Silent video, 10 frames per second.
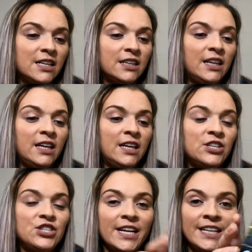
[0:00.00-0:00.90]
The
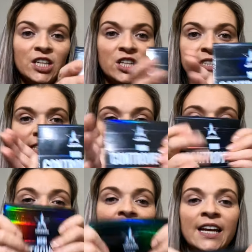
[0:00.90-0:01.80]
Shane Dawson
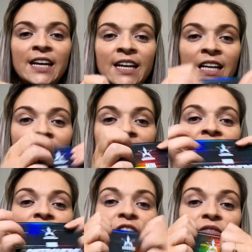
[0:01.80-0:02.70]

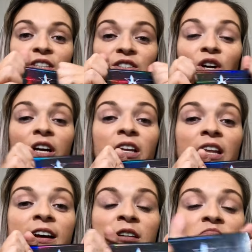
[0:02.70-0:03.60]
and Jeffree Star
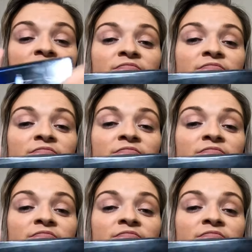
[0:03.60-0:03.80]
collab.